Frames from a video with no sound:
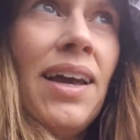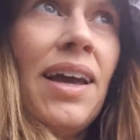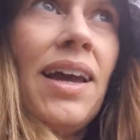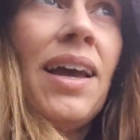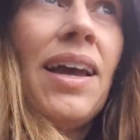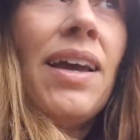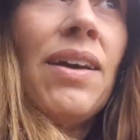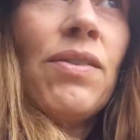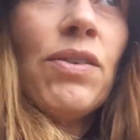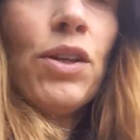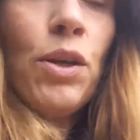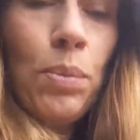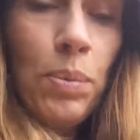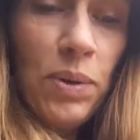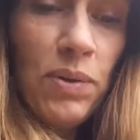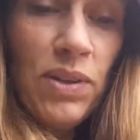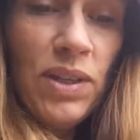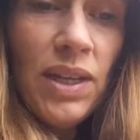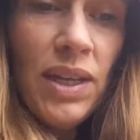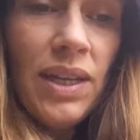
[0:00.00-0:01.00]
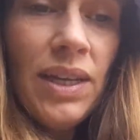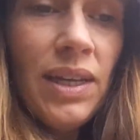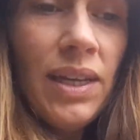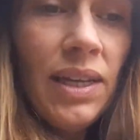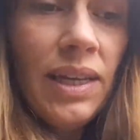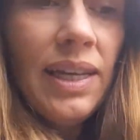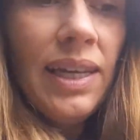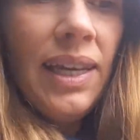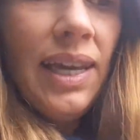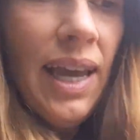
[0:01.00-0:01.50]
have a cup of tea
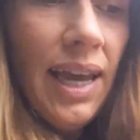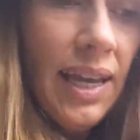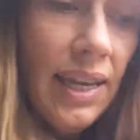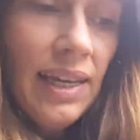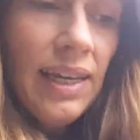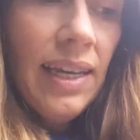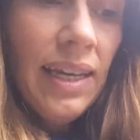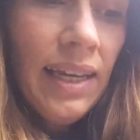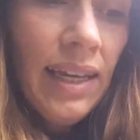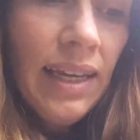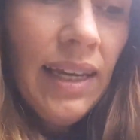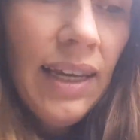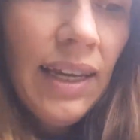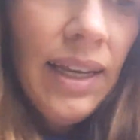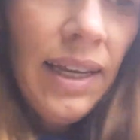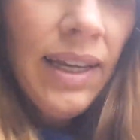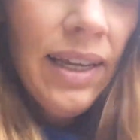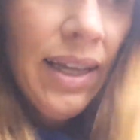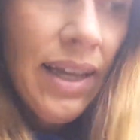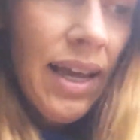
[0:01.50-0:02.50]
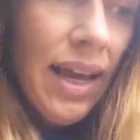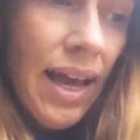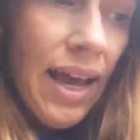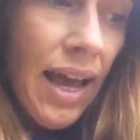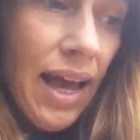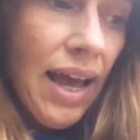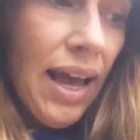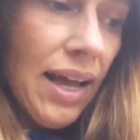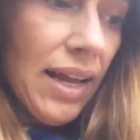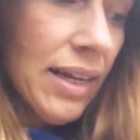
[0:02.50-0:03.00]
and cake
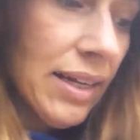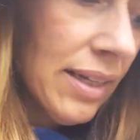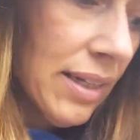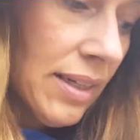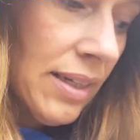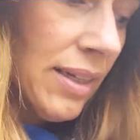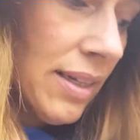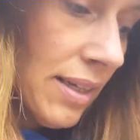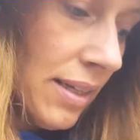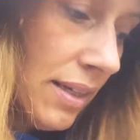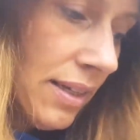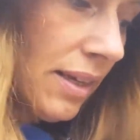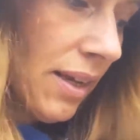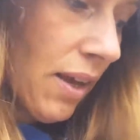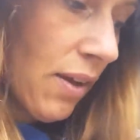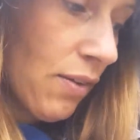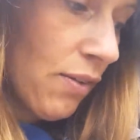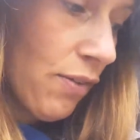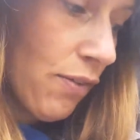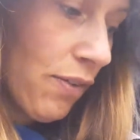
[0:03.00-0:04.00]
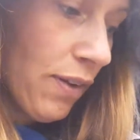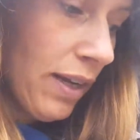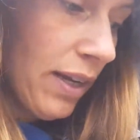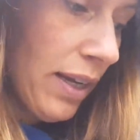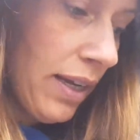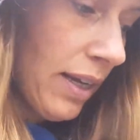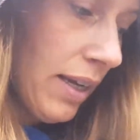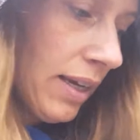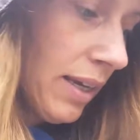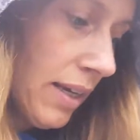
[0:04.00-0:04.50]
and
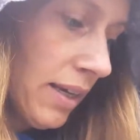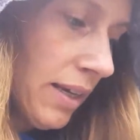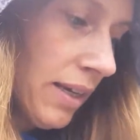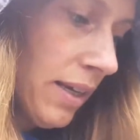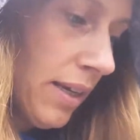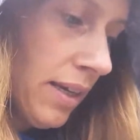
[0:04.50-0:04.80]
hopefully